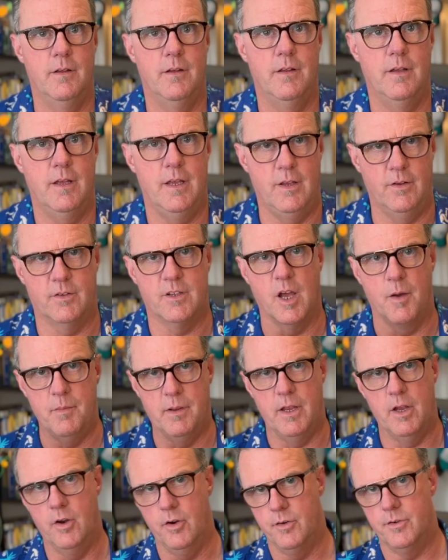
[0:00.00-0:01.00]
he's coming
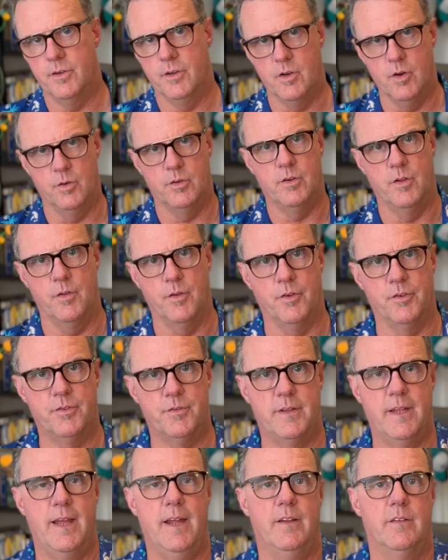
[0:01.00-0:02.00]
here to go to those
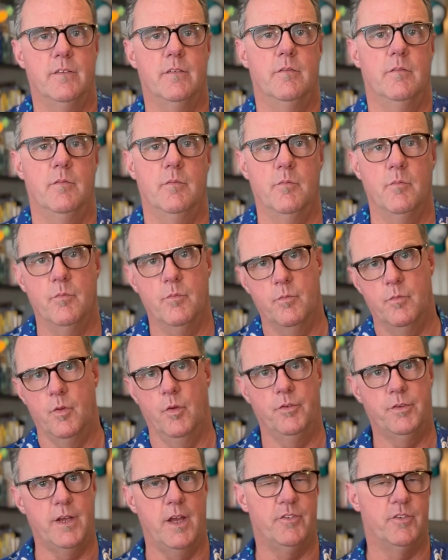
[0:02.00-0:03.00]
states,
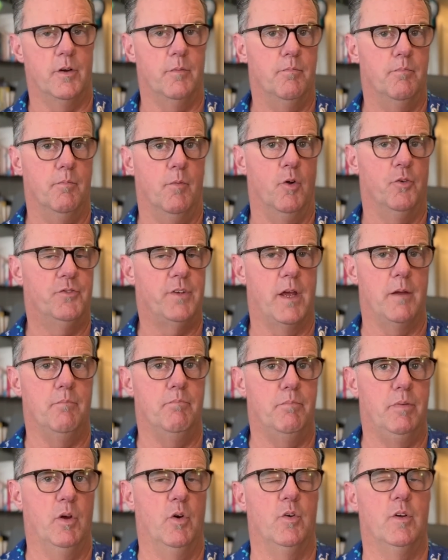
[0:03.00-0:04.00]
those guys are
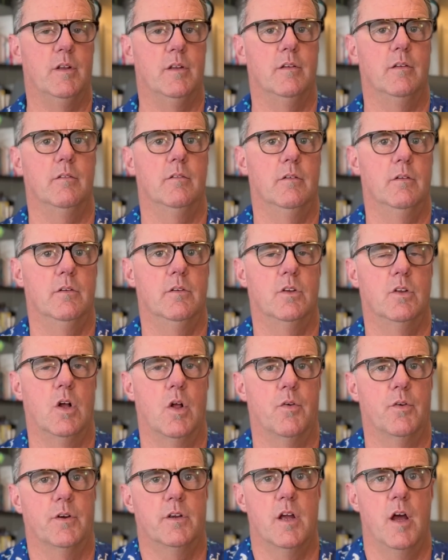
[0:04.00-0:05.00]

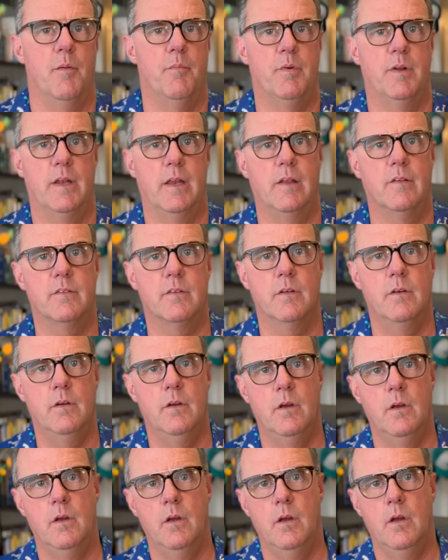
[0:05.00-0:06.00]
multi-billion-dollar companies,
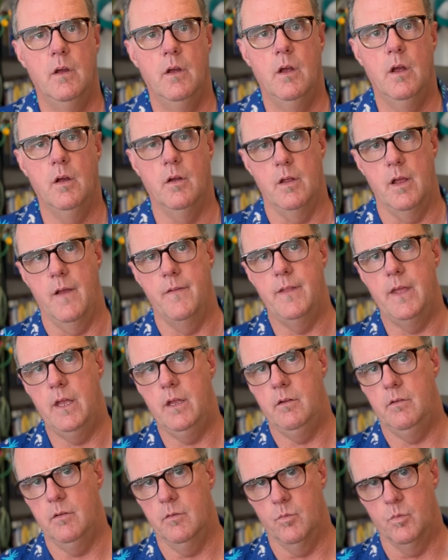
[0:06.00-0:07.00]
and
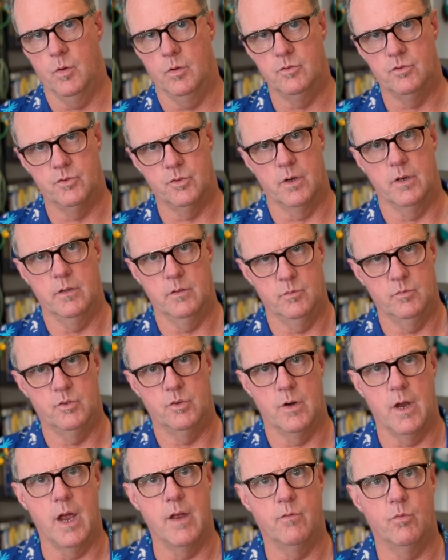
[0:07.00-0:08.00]
they will
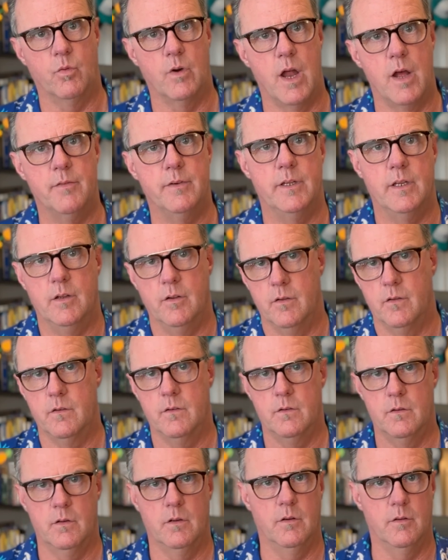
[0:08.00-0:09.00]
drive revenues
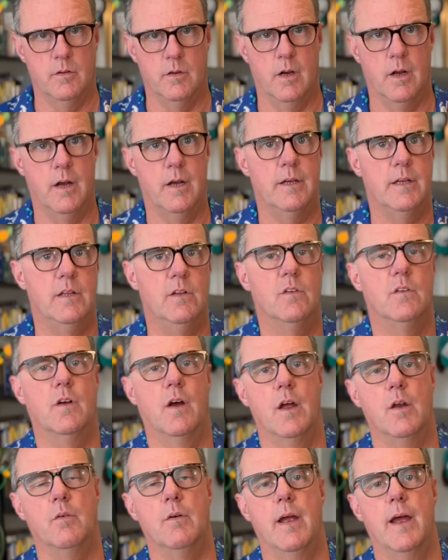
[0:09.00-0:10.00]
into
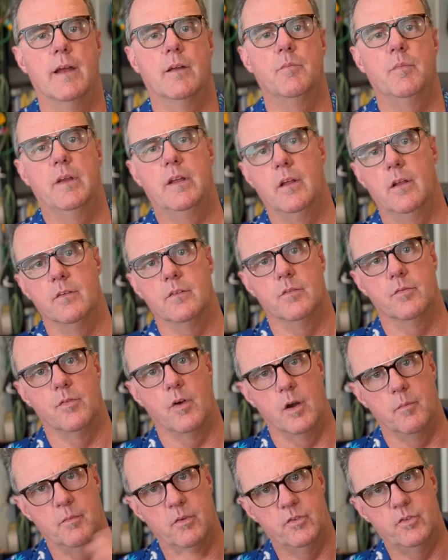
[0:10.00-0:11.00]
Iraq because of
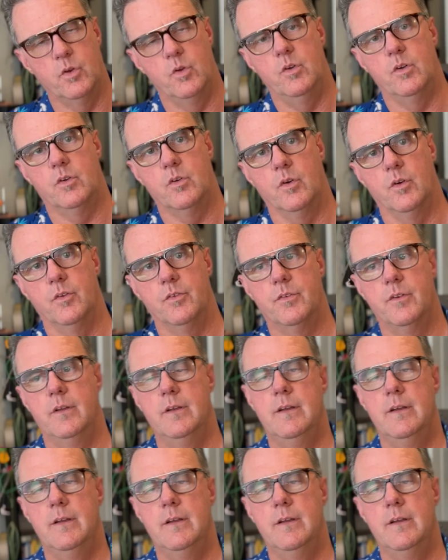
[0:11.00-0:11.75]
pharmaceuticals.